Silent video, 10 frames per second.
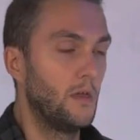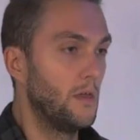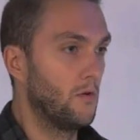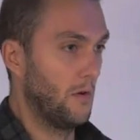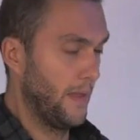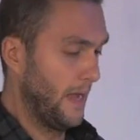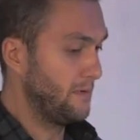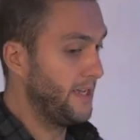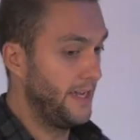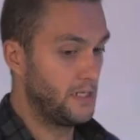you can
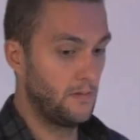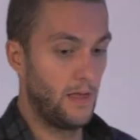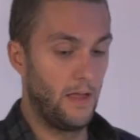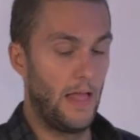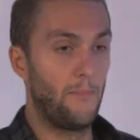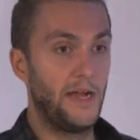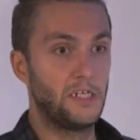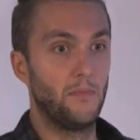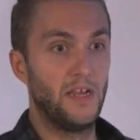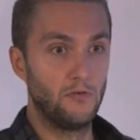update
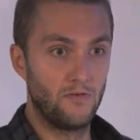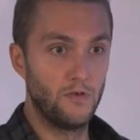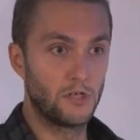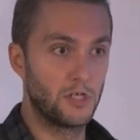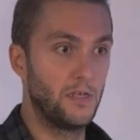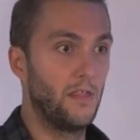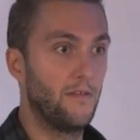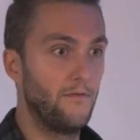Apache Mynewt version and the